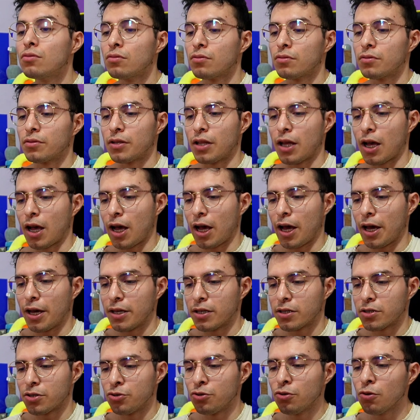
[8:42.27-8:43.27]

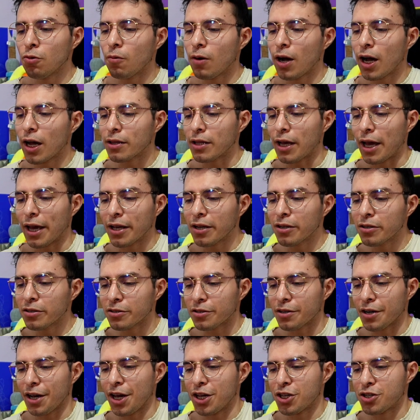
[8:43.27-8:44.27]
Nice. You know what? I can
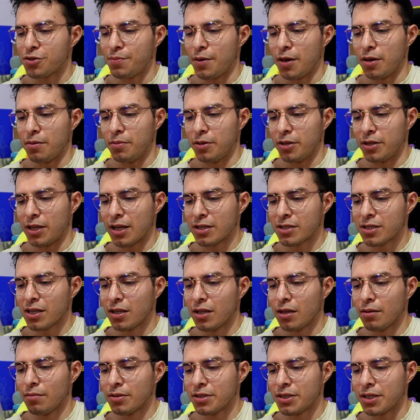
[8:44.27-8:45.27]
rage, baby. That's a
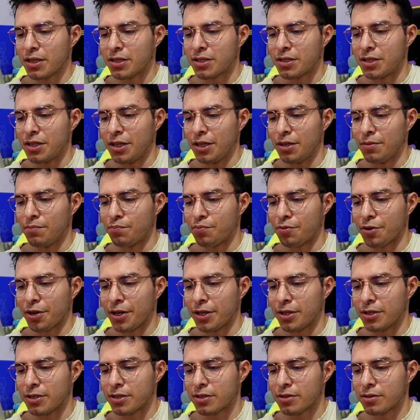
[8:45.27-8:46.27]
level 16
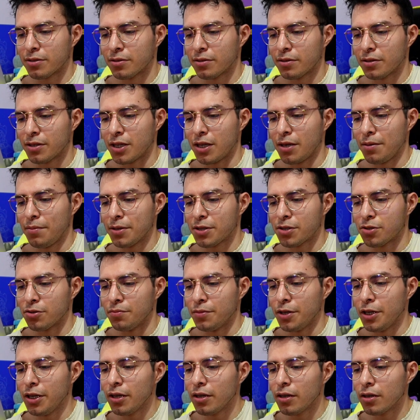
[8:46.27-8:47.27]
Prince. Give it to
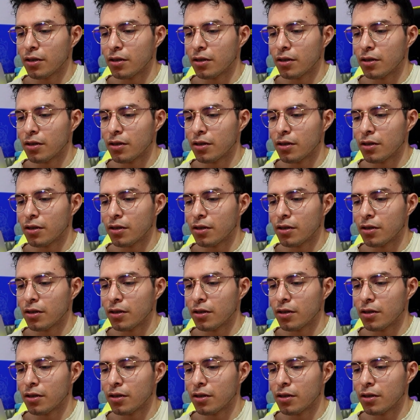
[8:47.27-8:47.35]
me.